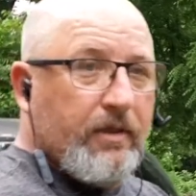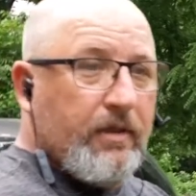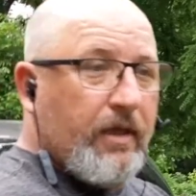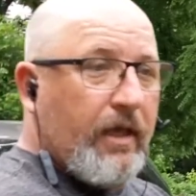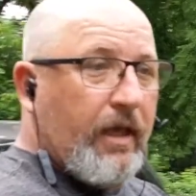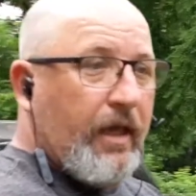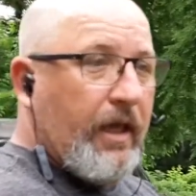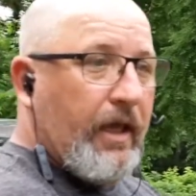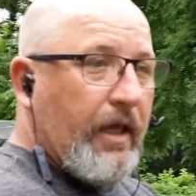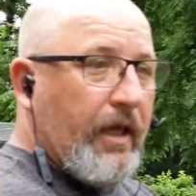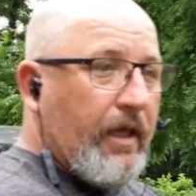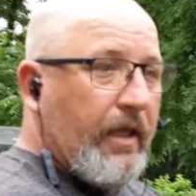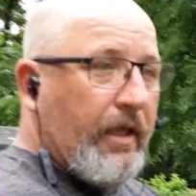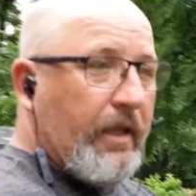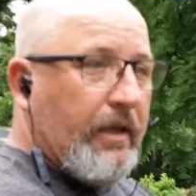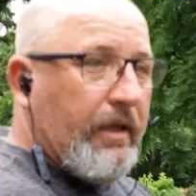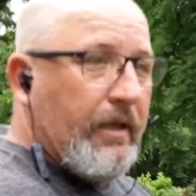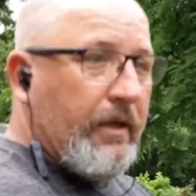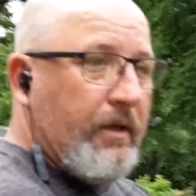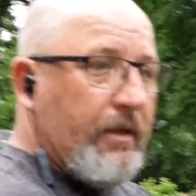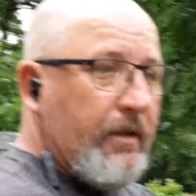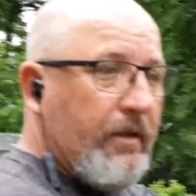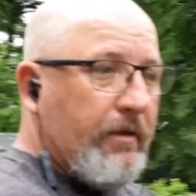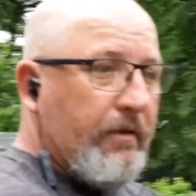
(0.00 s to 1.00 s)
and
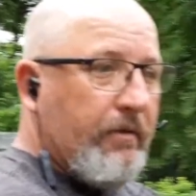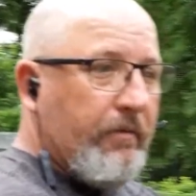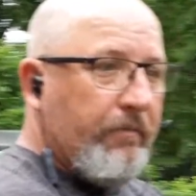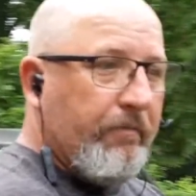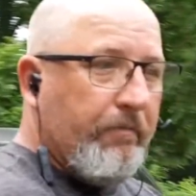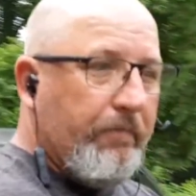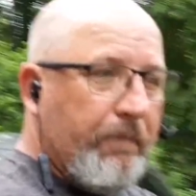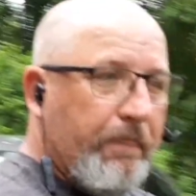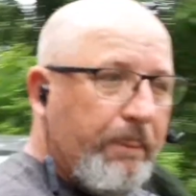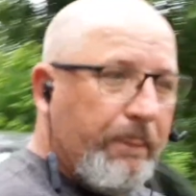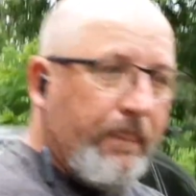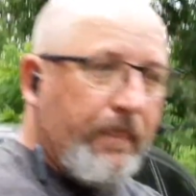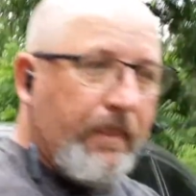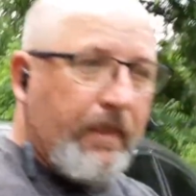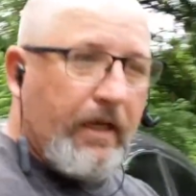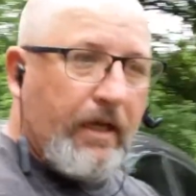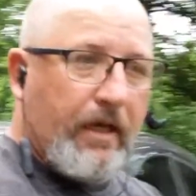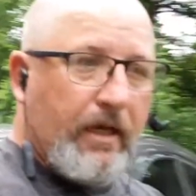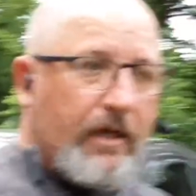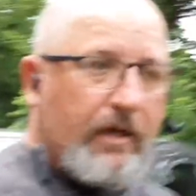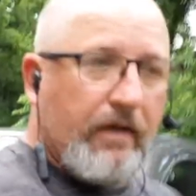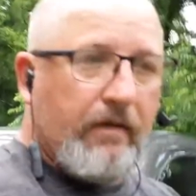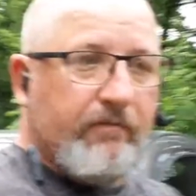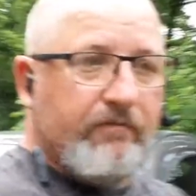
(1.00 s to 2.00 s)

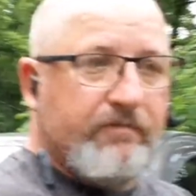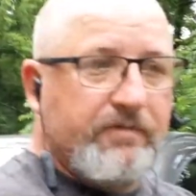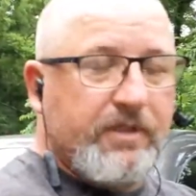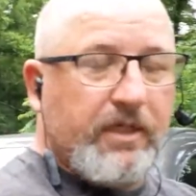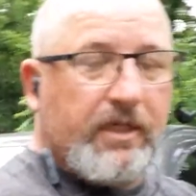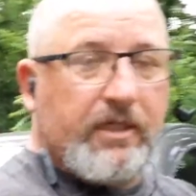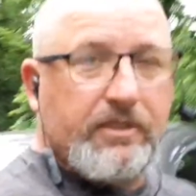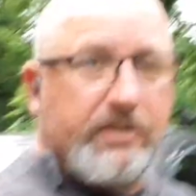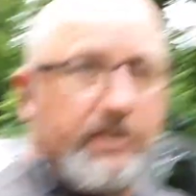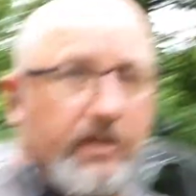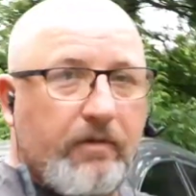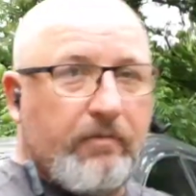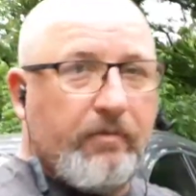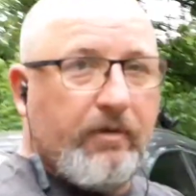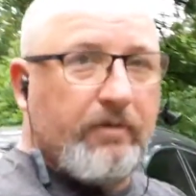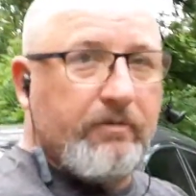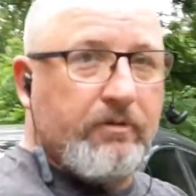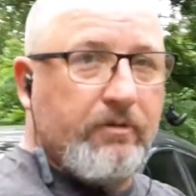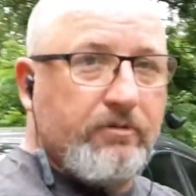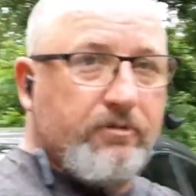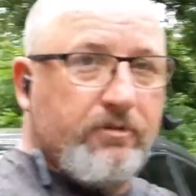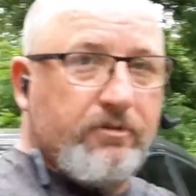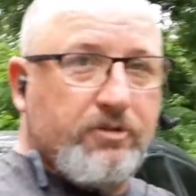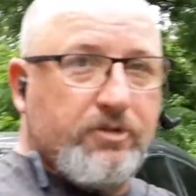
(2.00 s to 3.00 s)
I've changed up. I
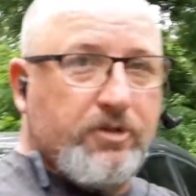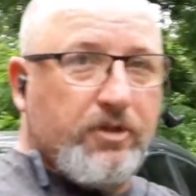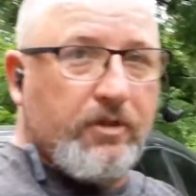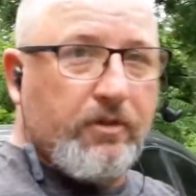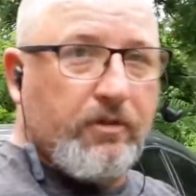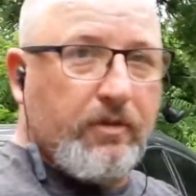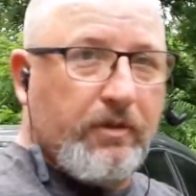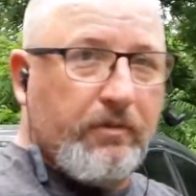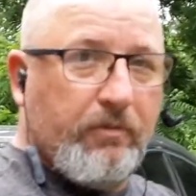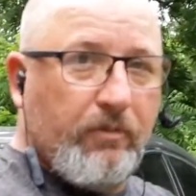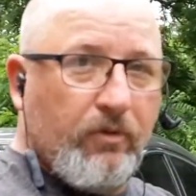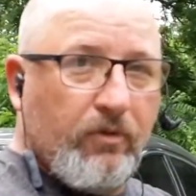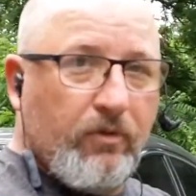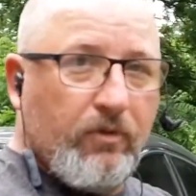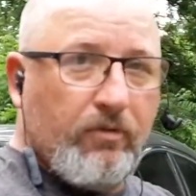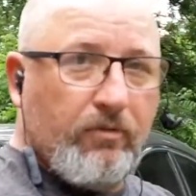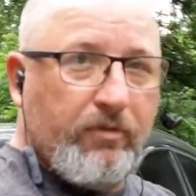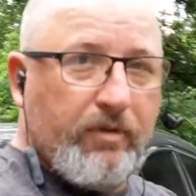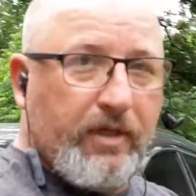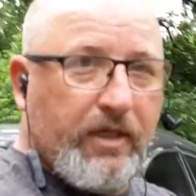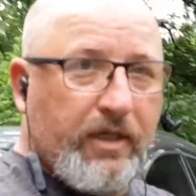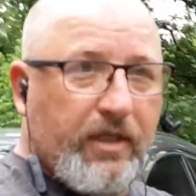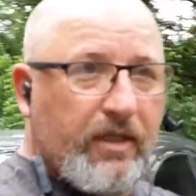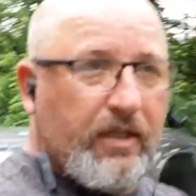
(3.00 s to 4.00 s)
don't do sugar anymore. We
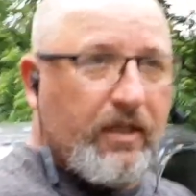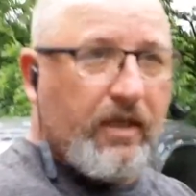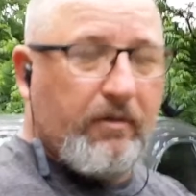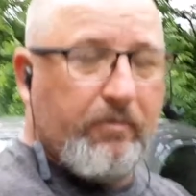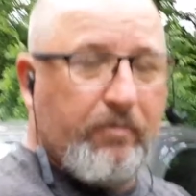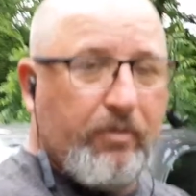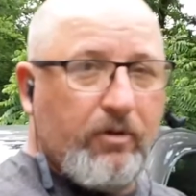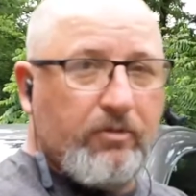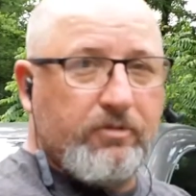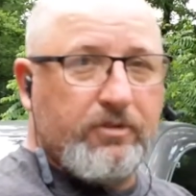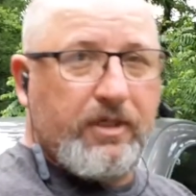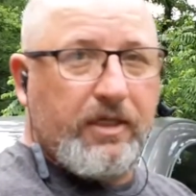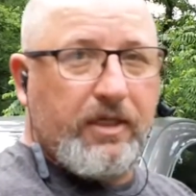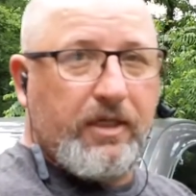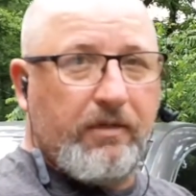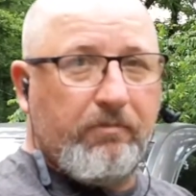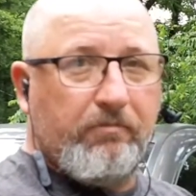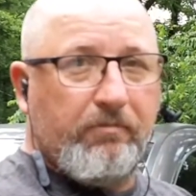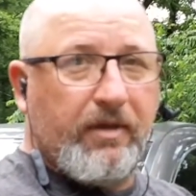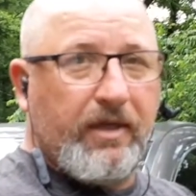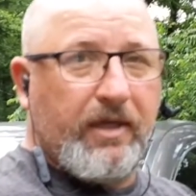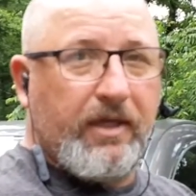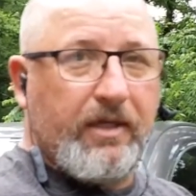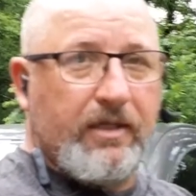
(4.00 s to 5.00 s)
eat a lot of protein,
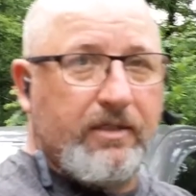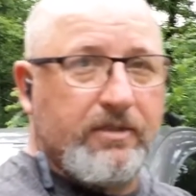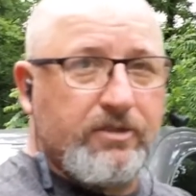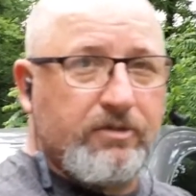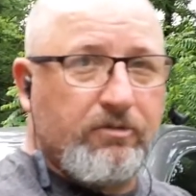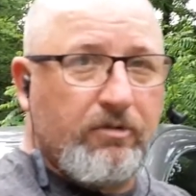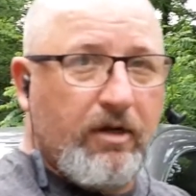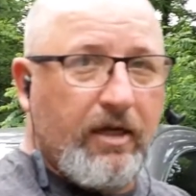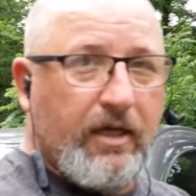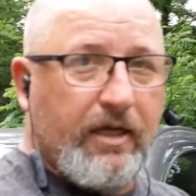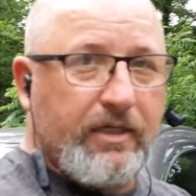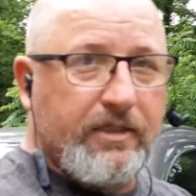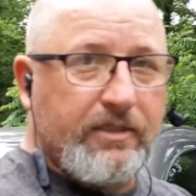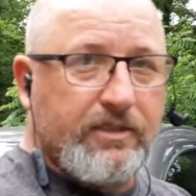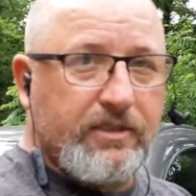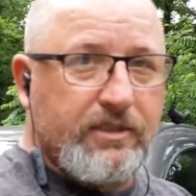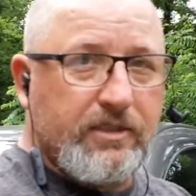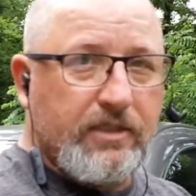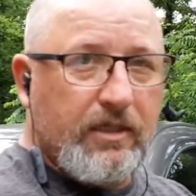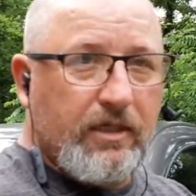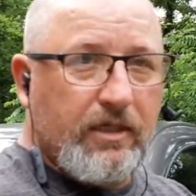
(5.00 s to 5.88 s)
beans, rice.